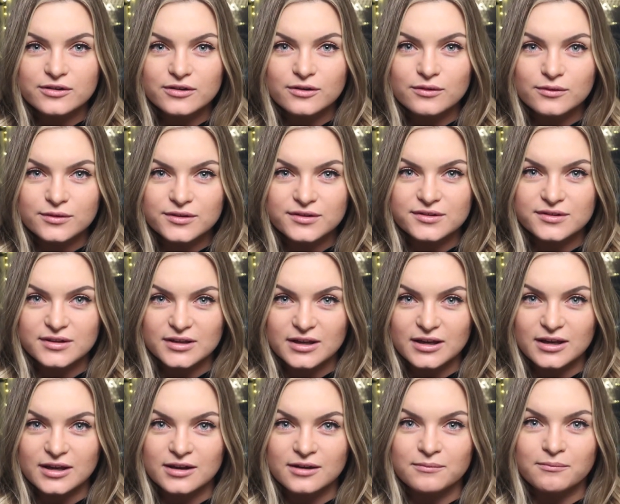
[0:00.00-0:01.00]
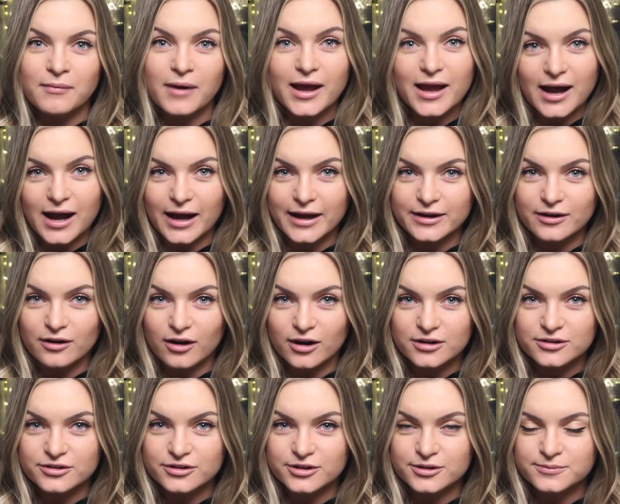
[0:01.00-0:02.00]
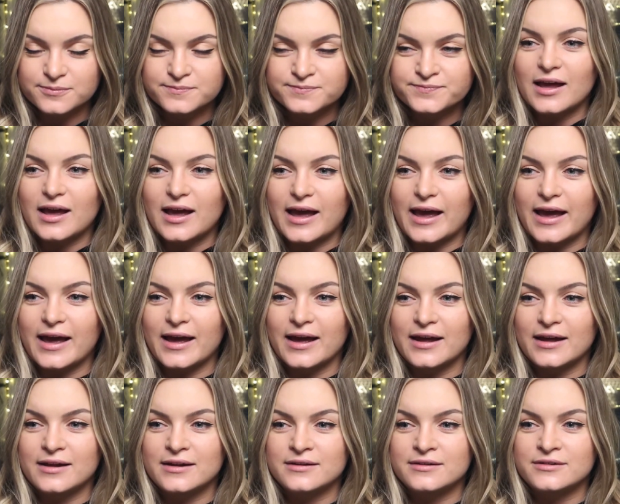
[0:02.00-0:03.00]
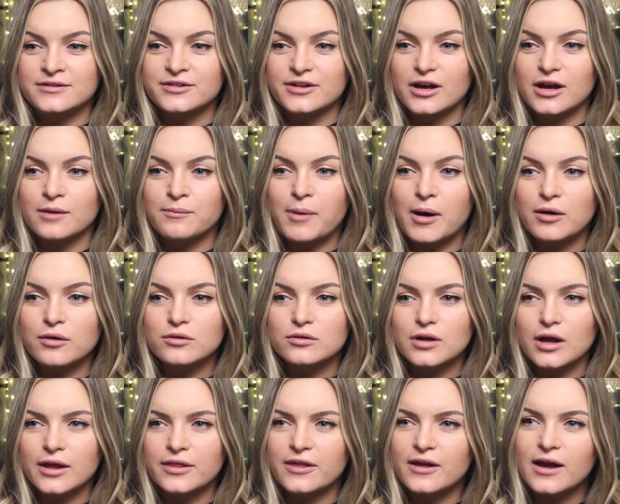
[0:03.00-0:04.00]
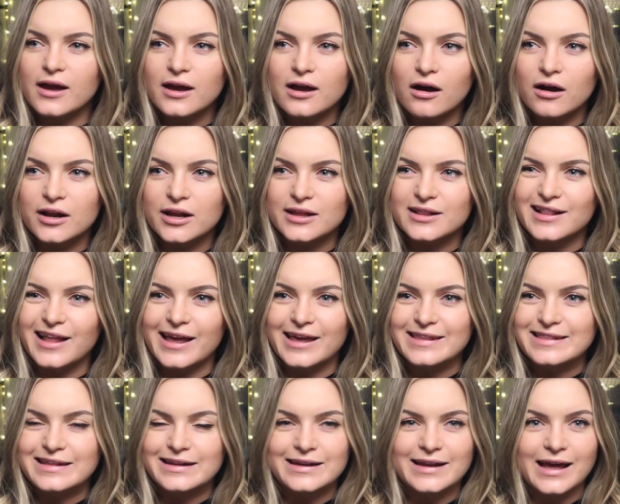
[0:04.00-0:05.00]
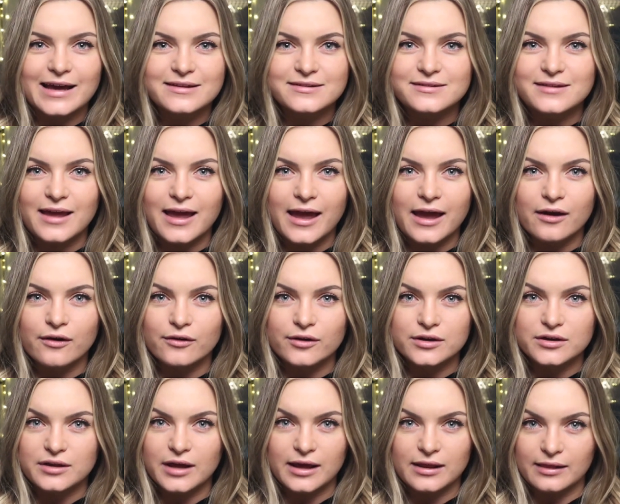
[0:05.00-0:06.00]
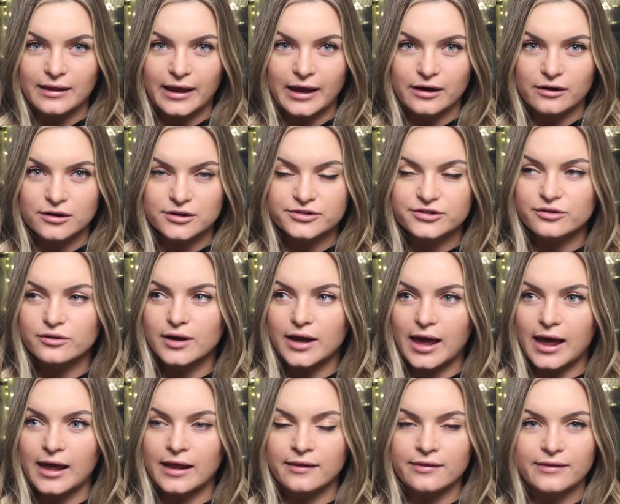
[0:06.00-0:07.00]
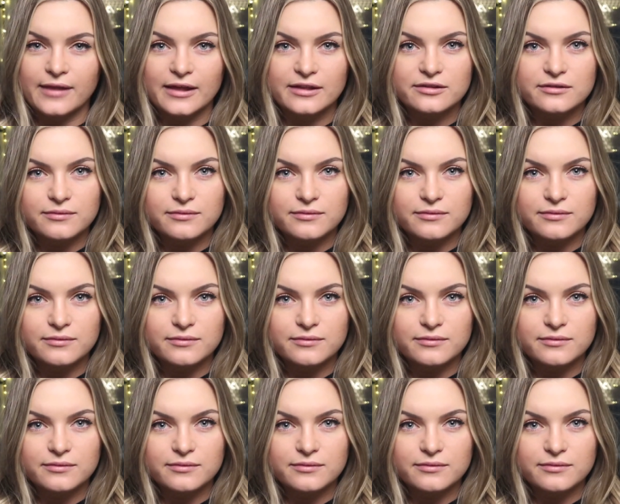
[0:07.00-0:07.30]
to go and see my eye doctor, and I think I got in like the next day or a day later. So again, that